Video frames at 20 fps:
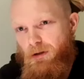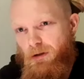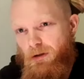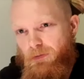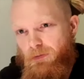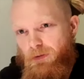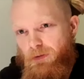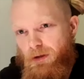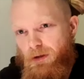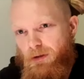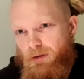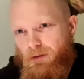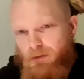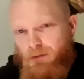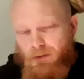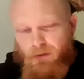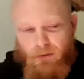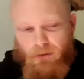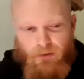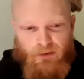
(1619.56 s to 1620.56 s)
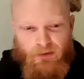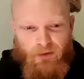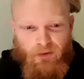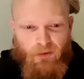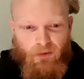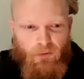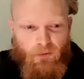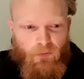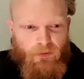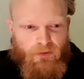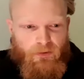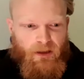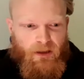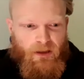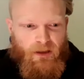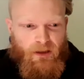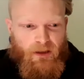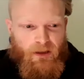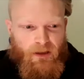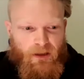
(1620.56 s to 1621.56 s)
offer the thoughts that came
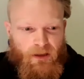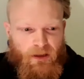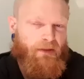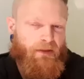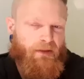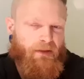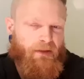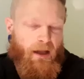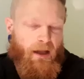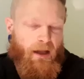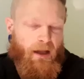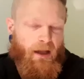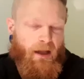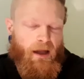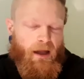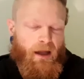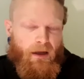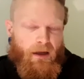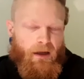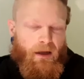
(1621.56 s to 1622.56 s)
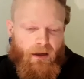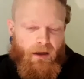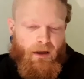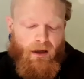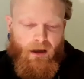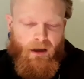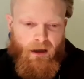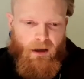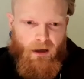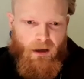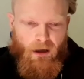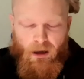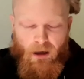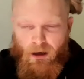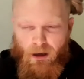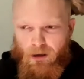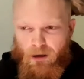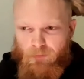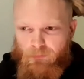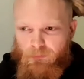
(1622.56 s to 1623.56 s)
through for me is that
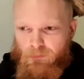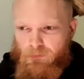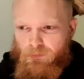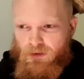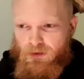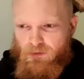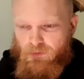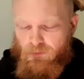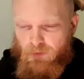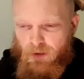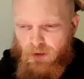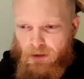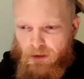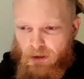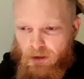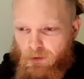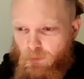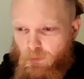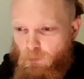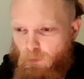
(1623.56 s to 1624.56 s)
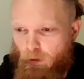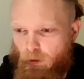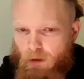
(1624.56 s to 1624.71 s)
just reflecting on what